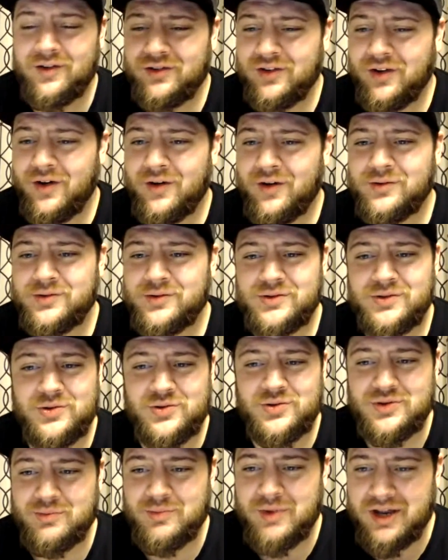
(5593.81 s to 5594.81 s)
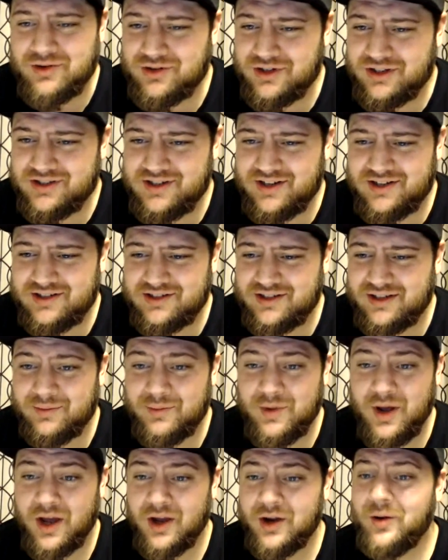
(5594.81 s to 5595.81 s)
dogs, use the metric system.
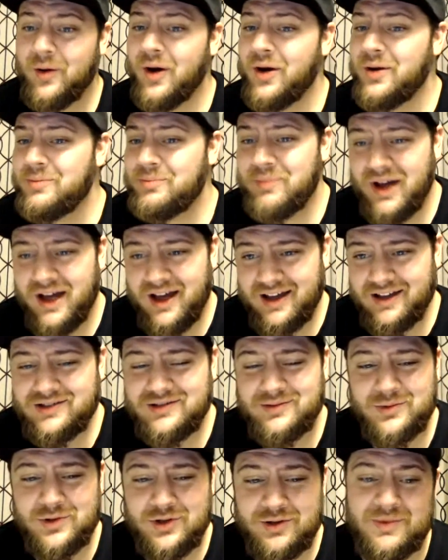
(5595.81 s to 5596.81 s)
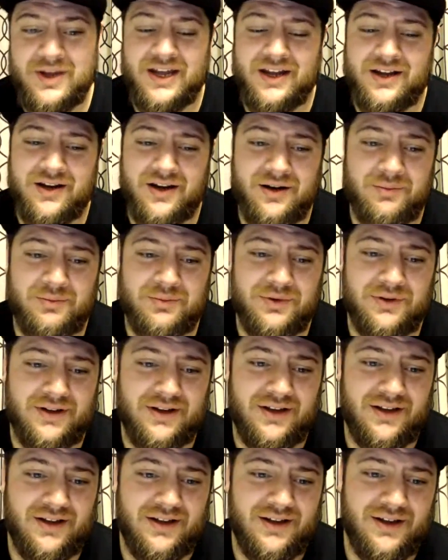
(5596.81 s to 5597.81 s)
Go out and buy some new makeup.
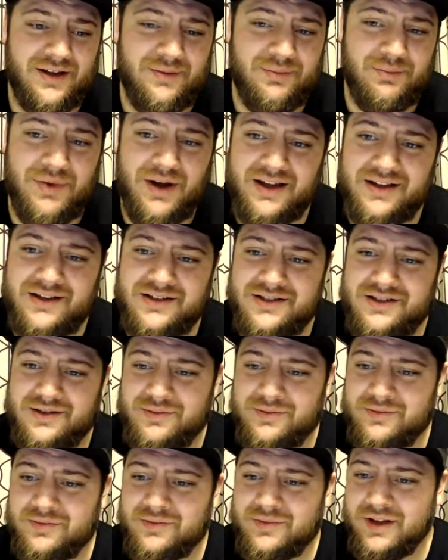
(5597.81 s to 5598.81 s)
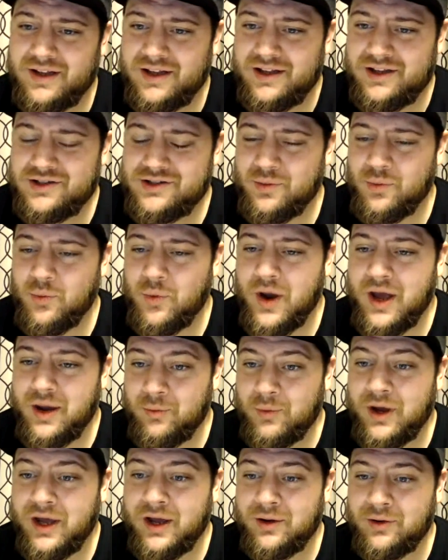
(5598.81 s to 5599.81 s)
Buy some Wet n
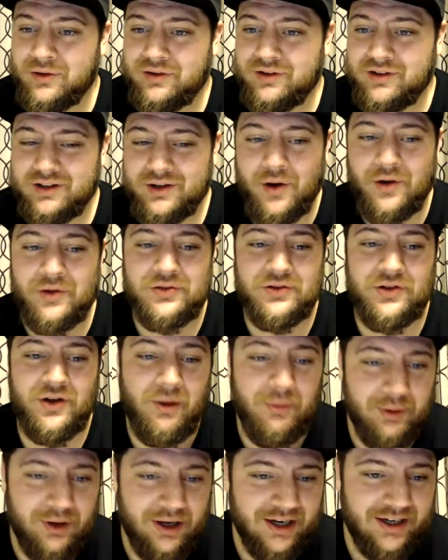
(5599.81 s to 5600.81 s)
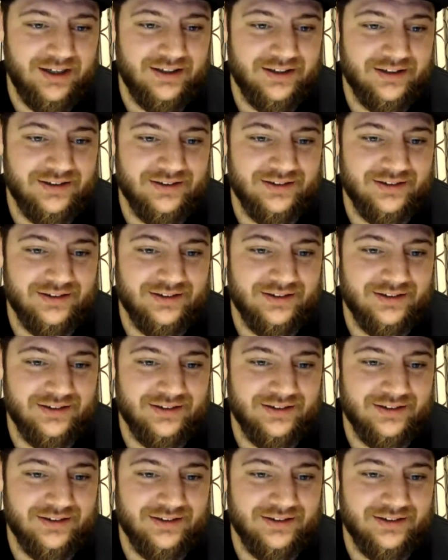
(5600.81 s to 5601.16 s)
Wild Golf Topic.